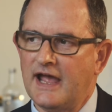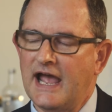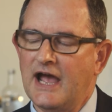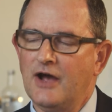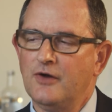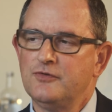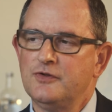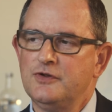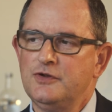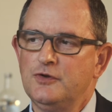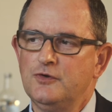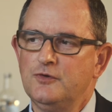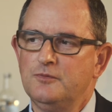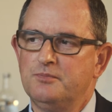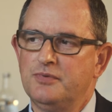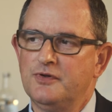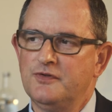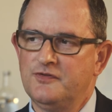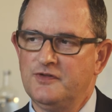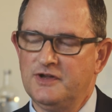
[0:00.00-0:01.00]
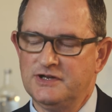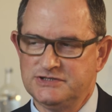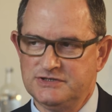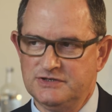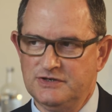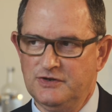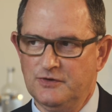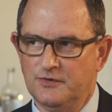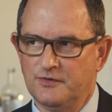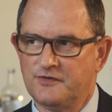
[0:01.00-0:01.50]
how do you
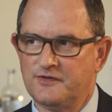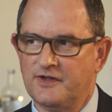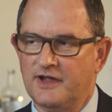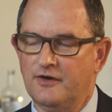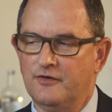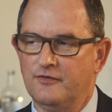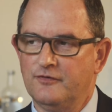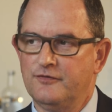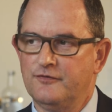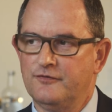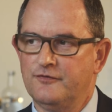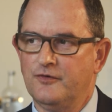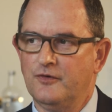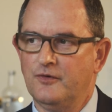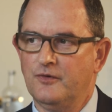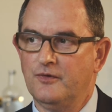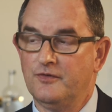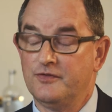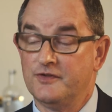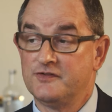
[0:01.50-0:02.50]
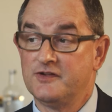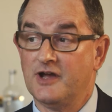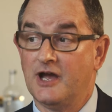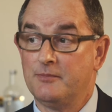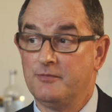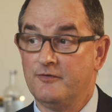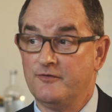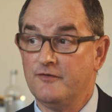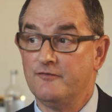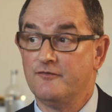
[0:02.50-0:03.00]
position yourself for the
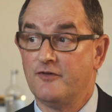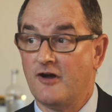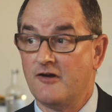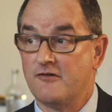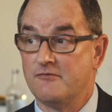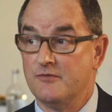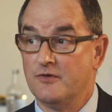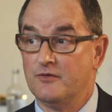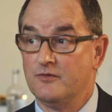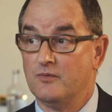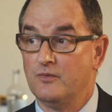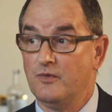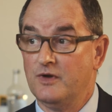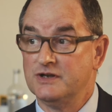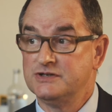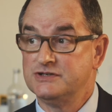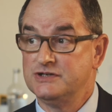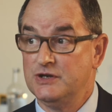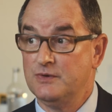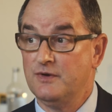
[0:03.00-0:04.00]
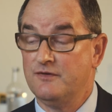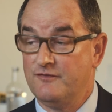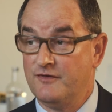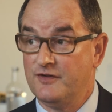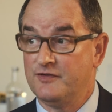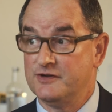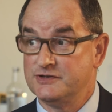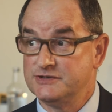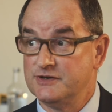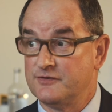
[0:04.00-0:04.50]
type of environment which you
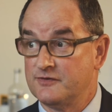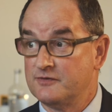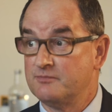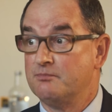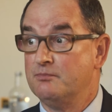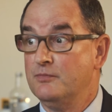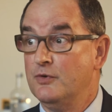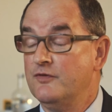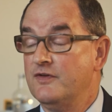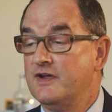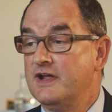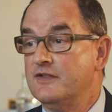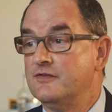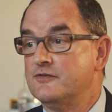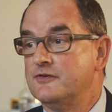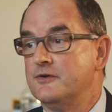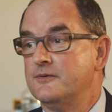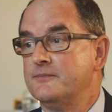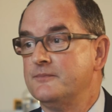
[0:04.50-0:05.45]
envisage us moving into?